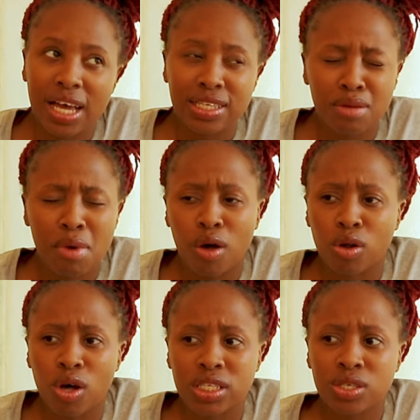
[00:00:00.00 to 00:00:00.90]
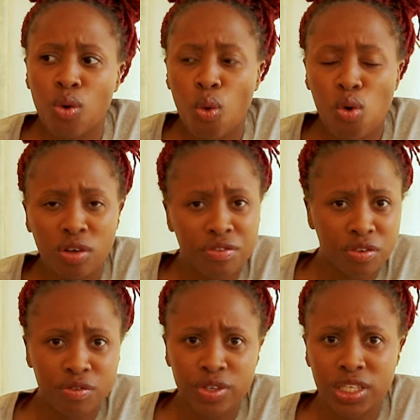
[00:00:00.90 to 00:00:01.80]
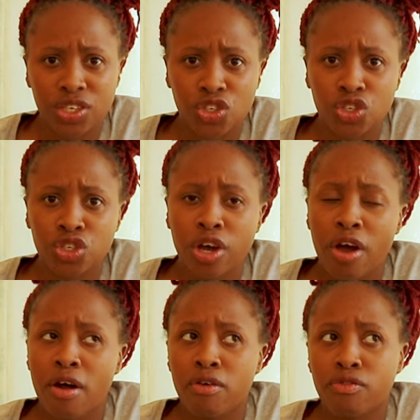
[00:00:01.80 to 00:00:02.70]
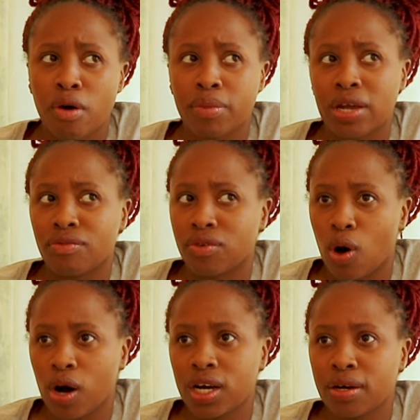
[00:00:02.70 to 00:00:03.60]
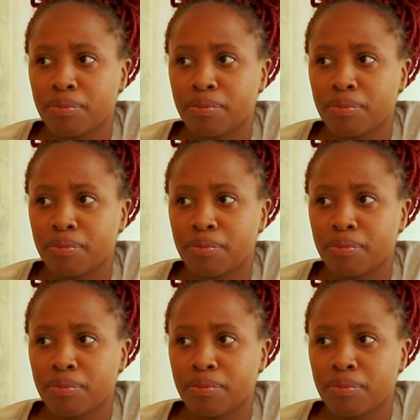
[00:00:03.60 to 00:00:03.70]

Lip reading: I somehow lost all of the footage from that vlog.